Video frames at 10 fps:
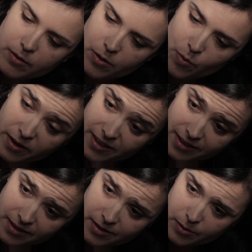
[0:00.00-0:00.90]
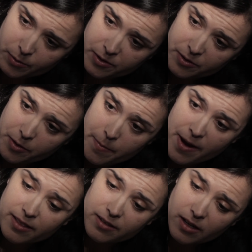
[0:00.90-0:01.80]
You wanted into this world so
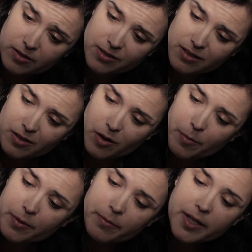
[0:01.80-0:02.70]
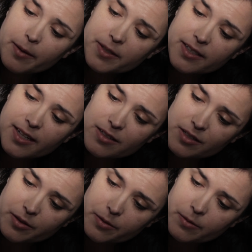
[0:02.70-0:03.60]
bad the doctors had to open me up to get
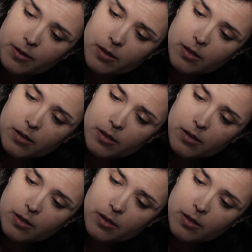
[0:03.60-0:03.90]
to you.